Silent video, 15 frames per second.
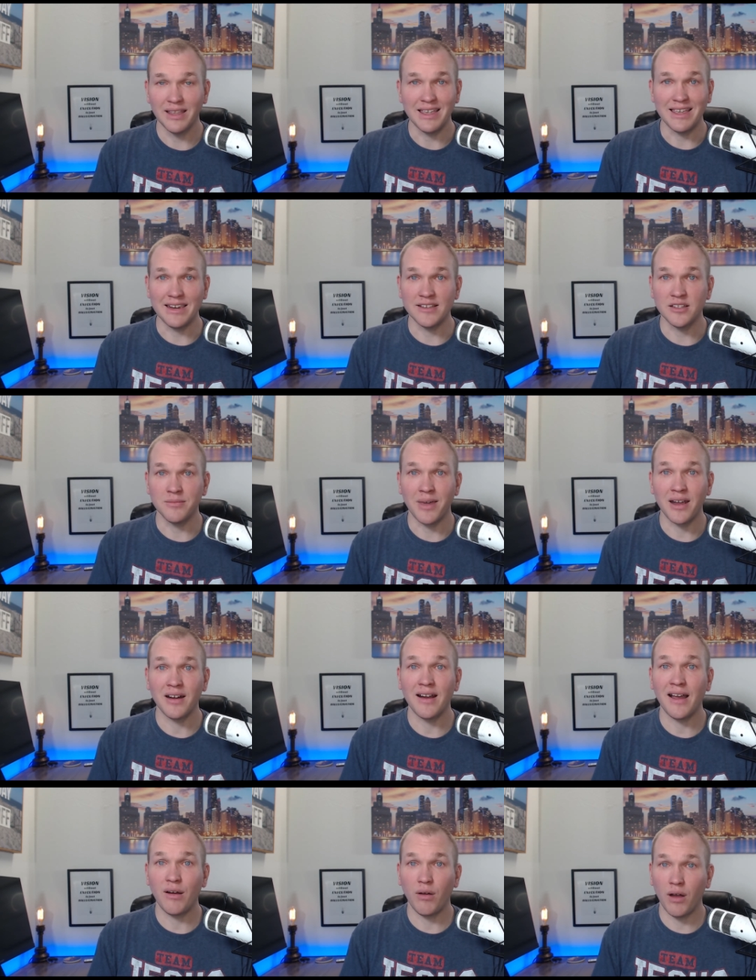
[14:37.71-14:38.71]
It doesn't matter
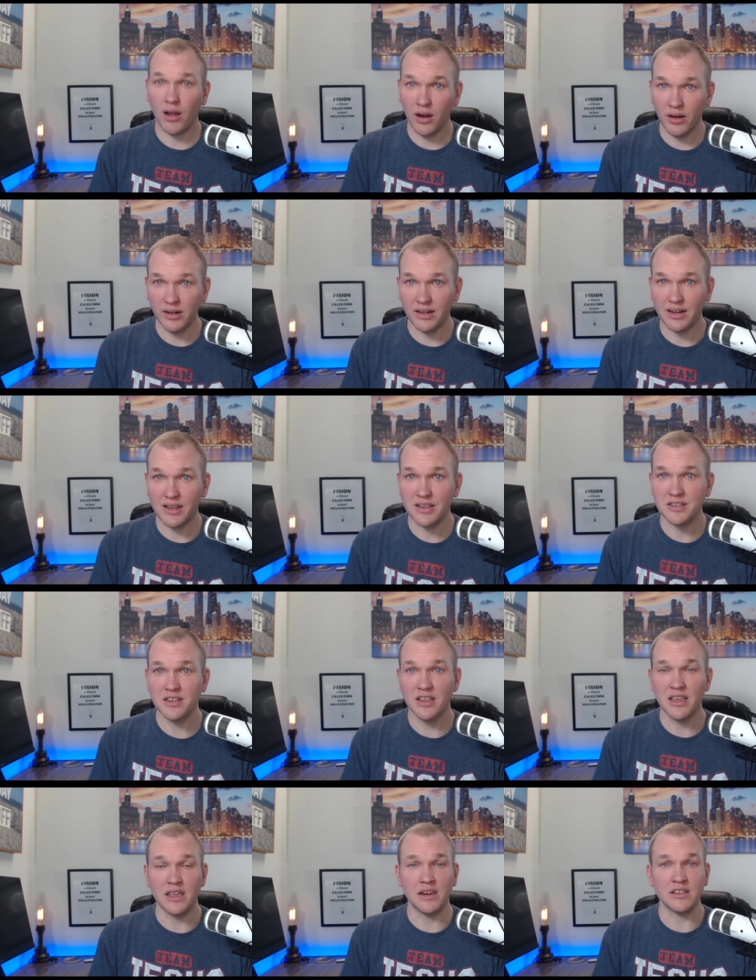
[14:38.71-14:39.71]
how hard it is.
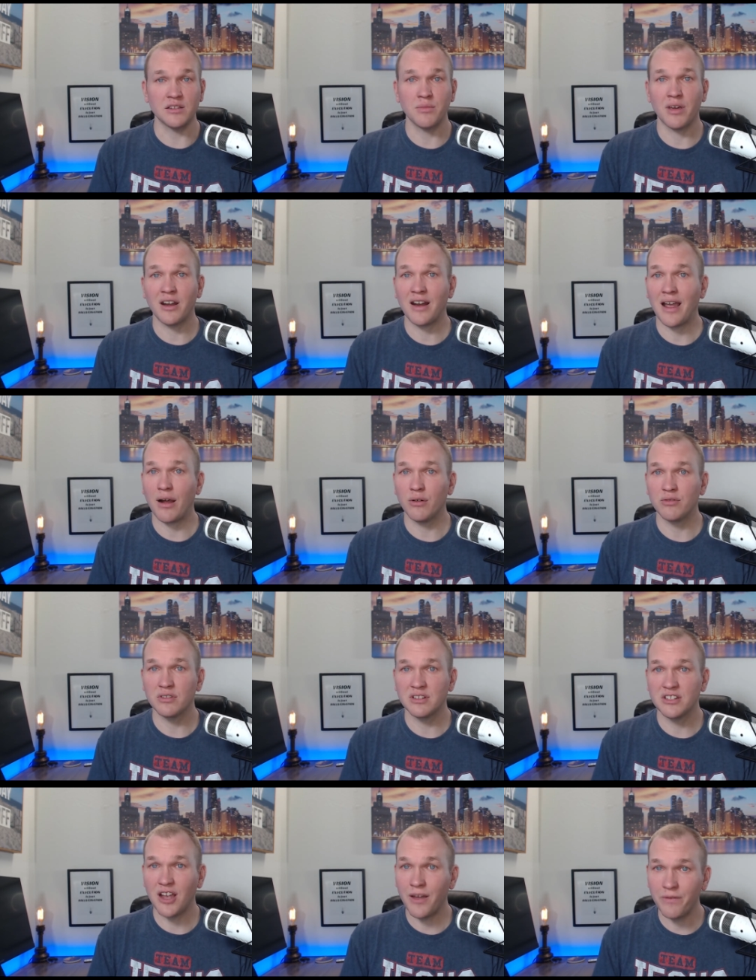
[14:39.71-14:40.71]
It doesn't matter how
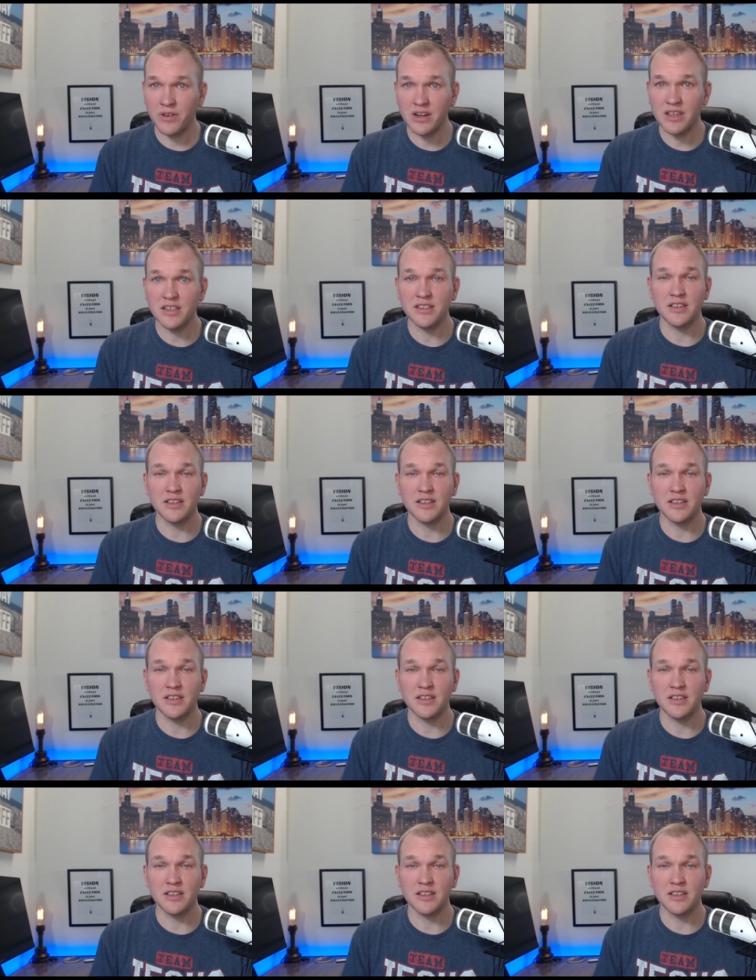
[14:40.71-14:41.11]
tough it is.